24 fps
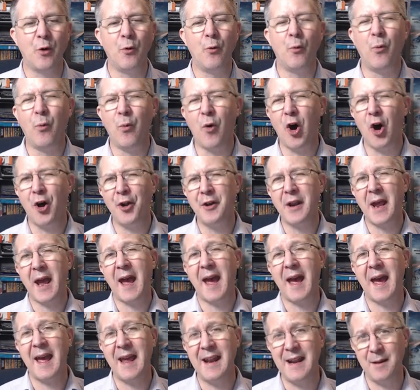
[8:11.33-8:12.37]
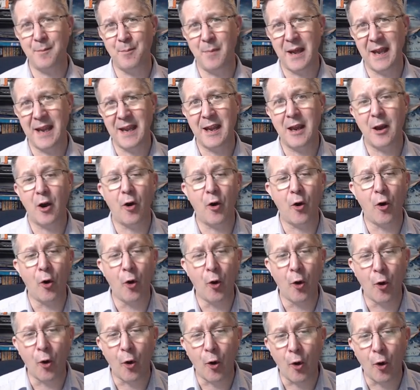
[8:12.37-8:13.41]
one enemy
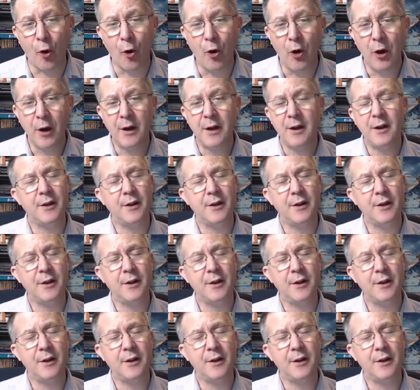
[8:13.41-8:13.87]
or